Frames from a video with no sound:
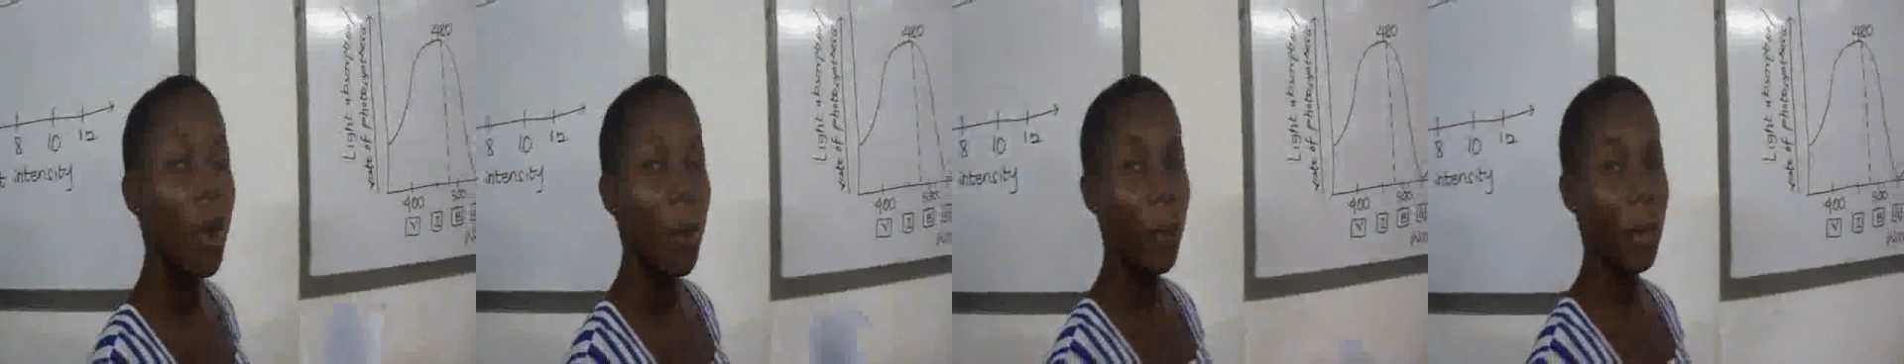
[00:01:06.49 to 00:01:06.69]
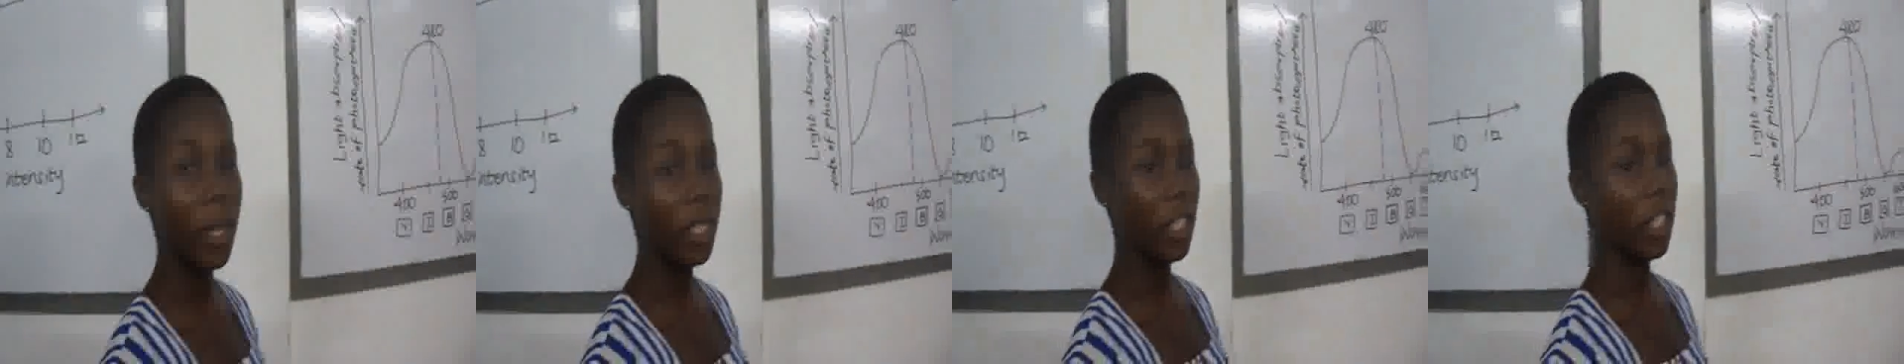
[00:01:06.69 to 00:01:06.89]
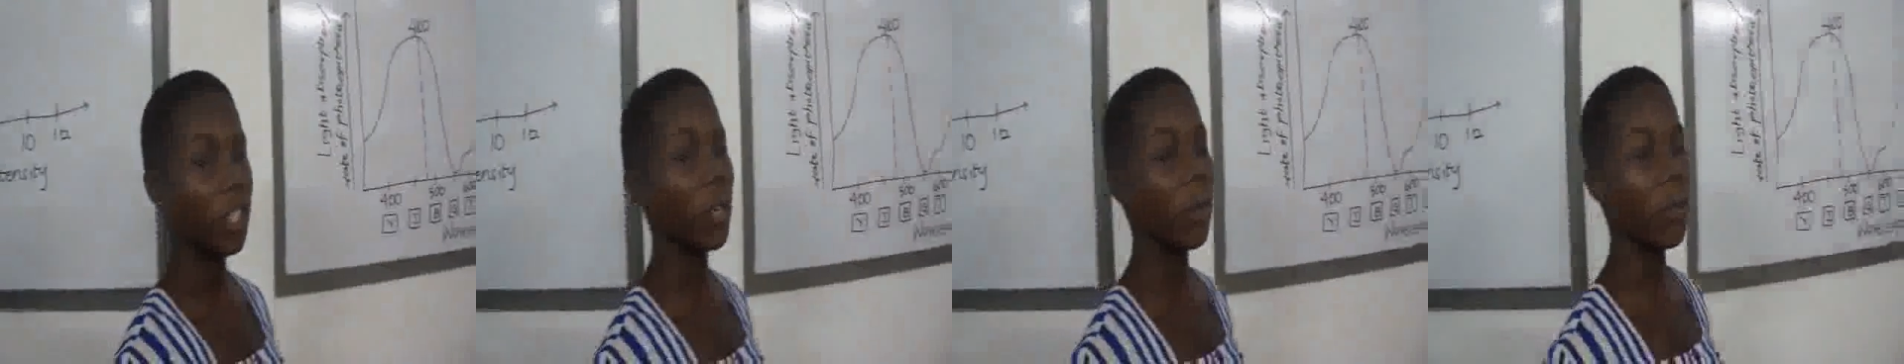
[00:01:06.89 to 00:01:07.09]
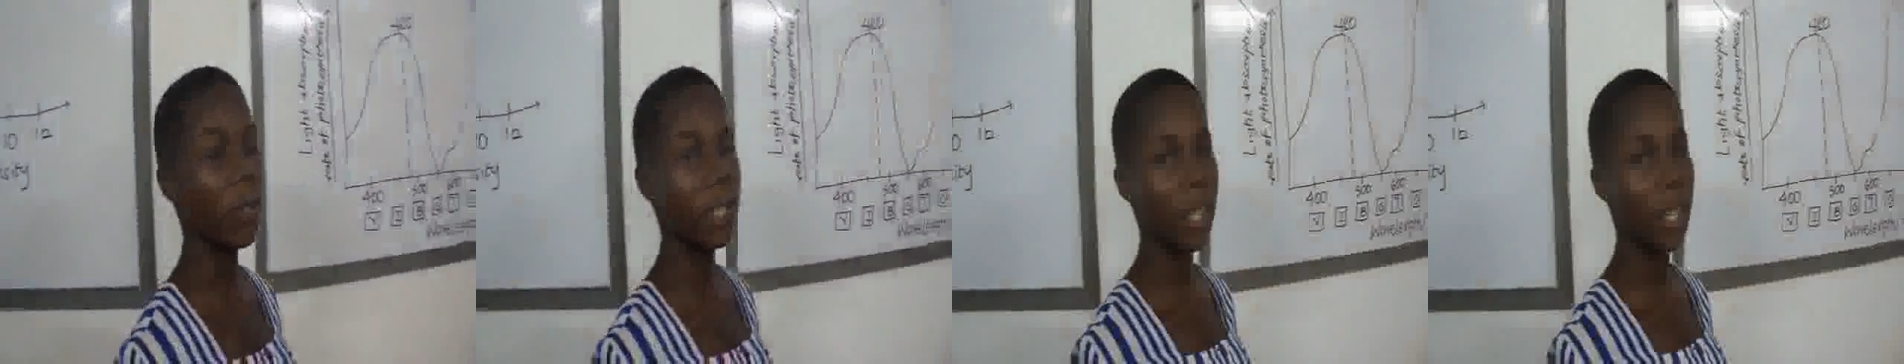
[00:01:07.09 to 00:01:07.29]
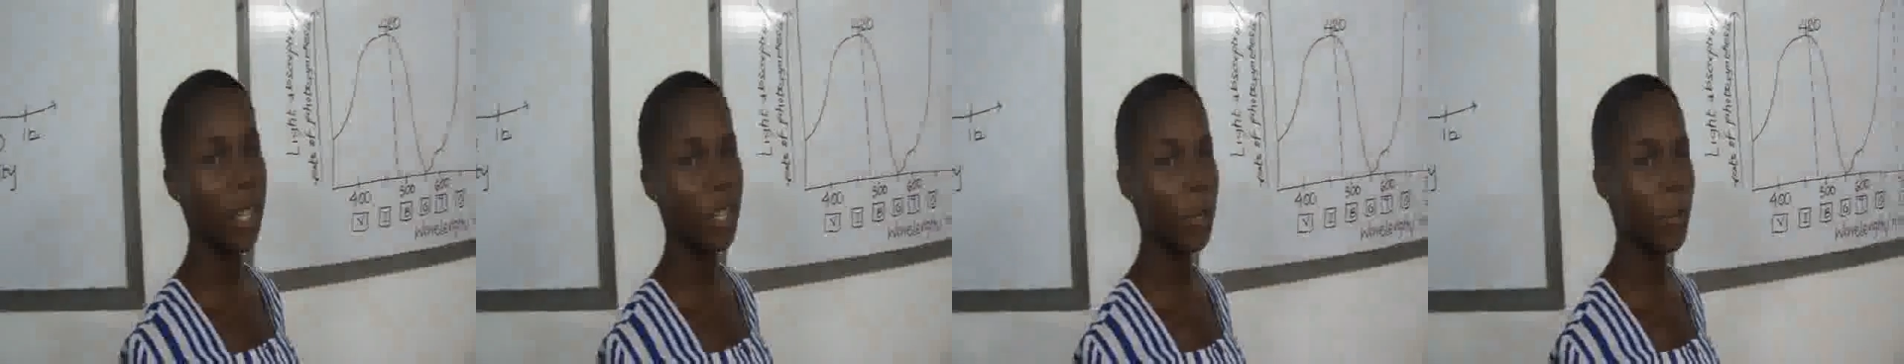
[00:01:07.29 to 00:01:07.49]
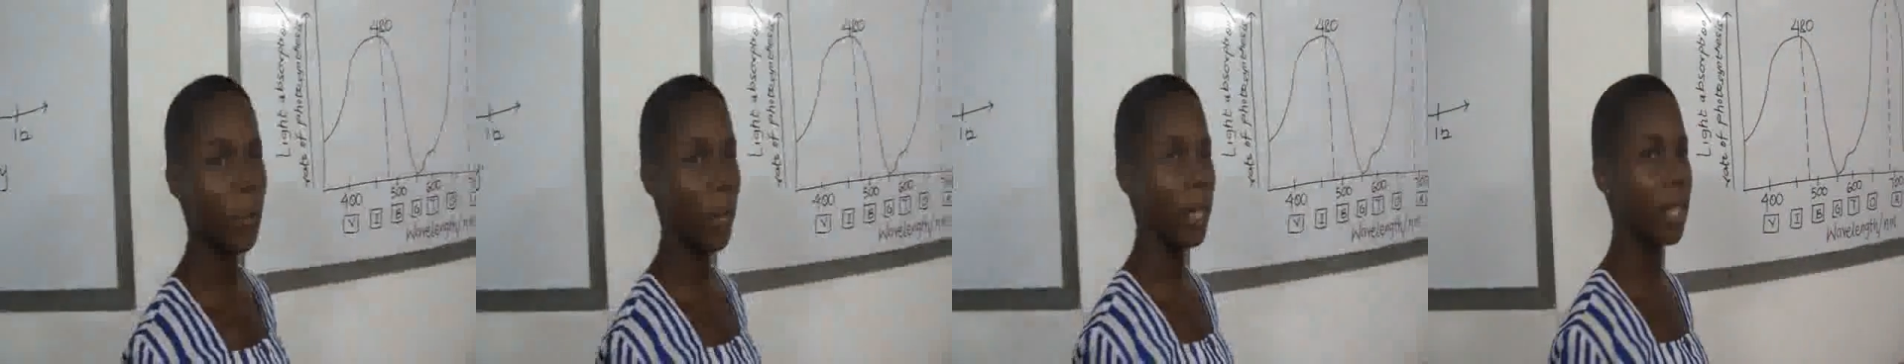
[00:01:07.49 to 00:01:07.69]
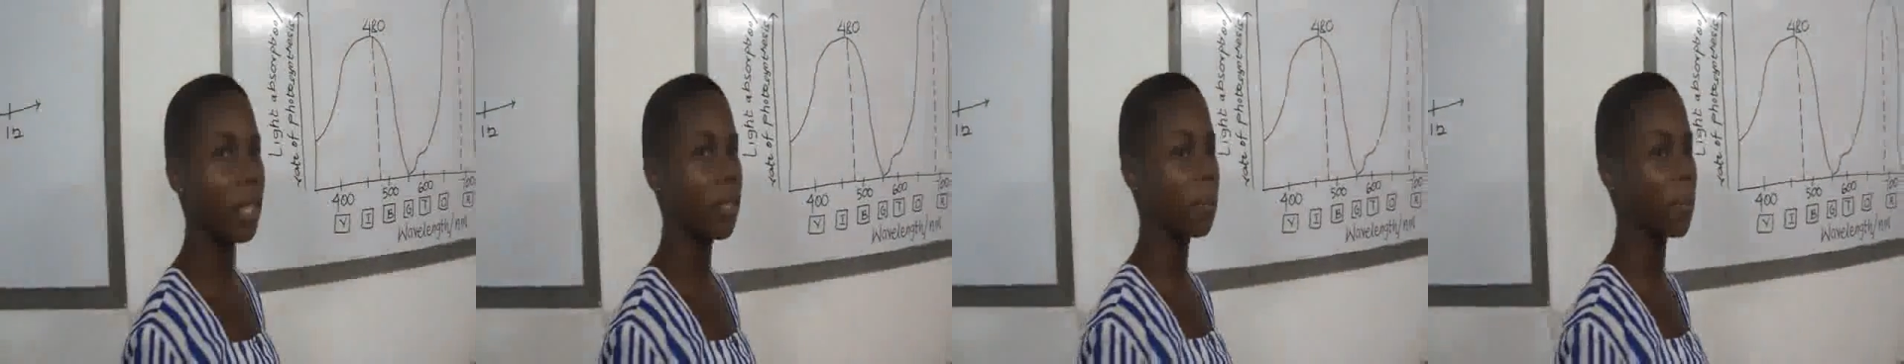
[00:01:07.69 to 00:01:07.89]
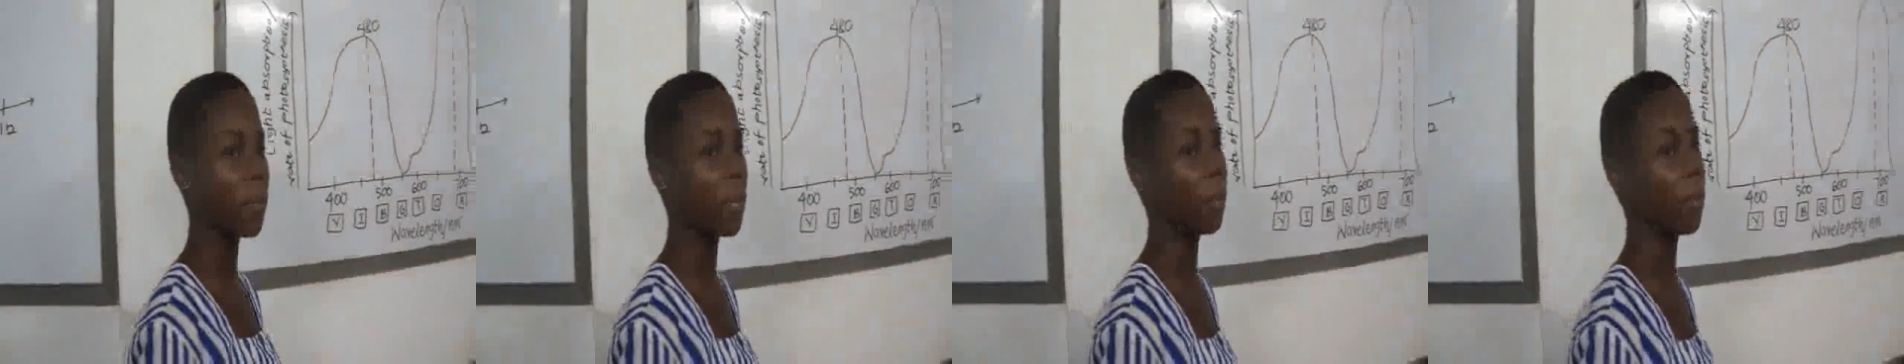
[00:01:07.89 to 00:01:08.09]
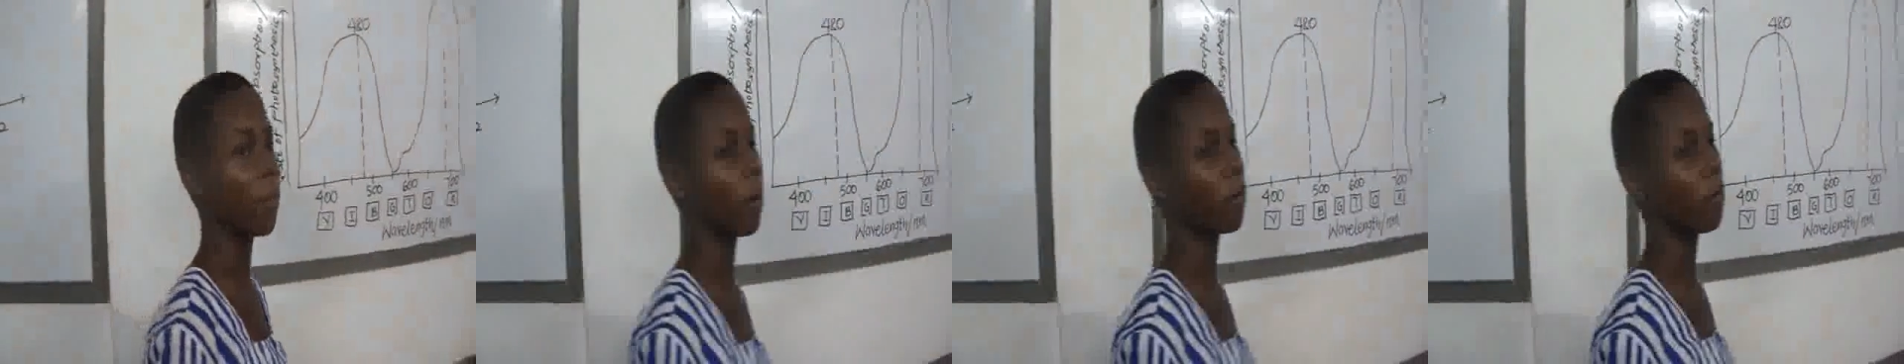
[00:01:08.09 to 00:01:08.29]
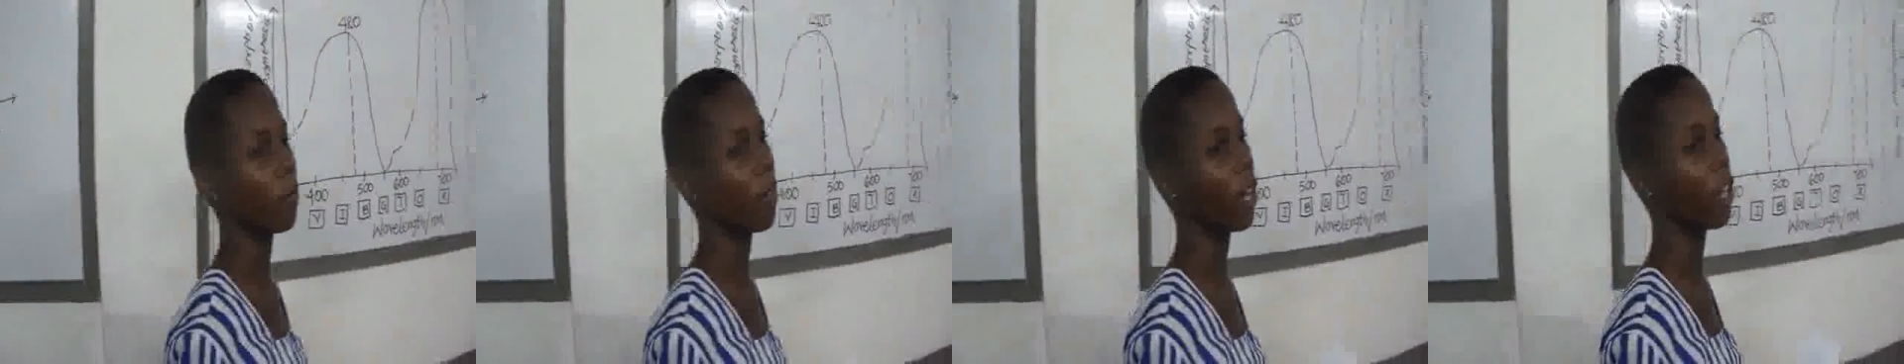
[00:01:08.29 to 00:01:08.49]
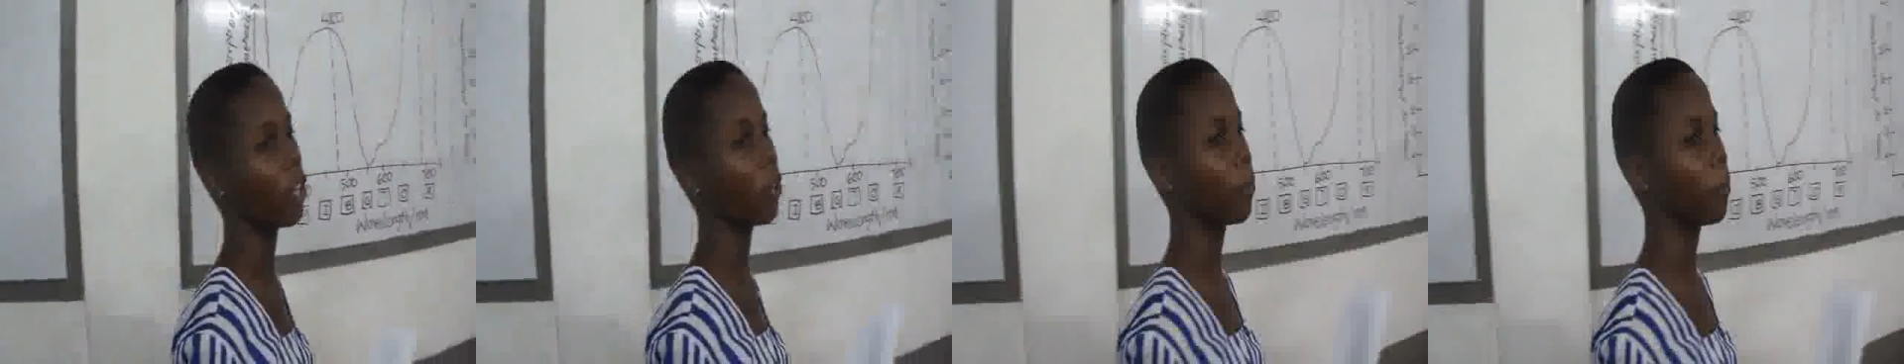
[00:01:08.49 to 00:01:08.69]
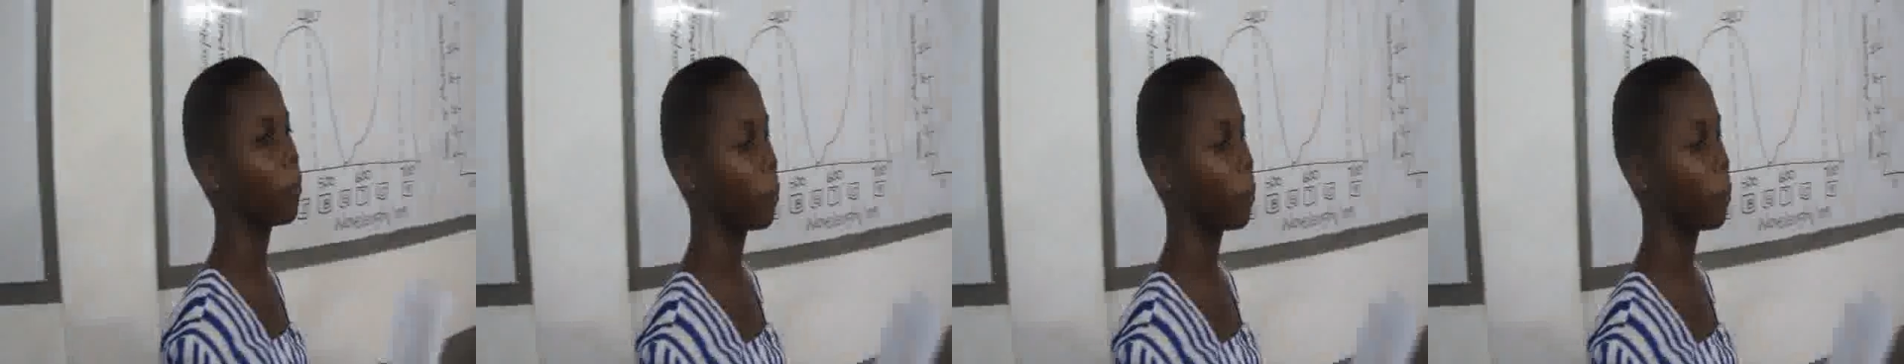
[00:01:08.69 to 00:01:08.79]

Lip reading: which is closest to its minimum value.